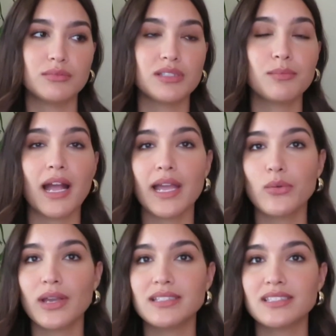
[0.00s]
some
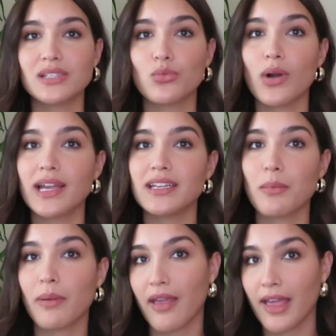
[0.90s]
high-waisted
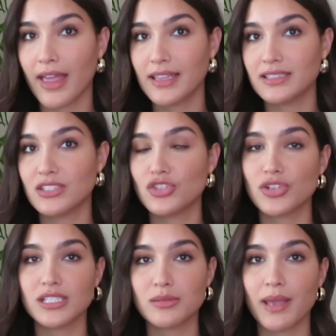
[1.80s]
white pants,
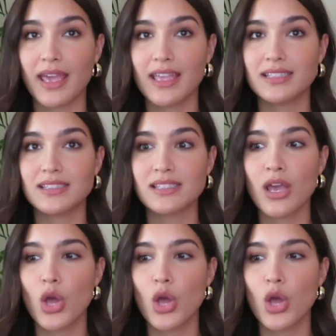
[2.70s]
dress pants,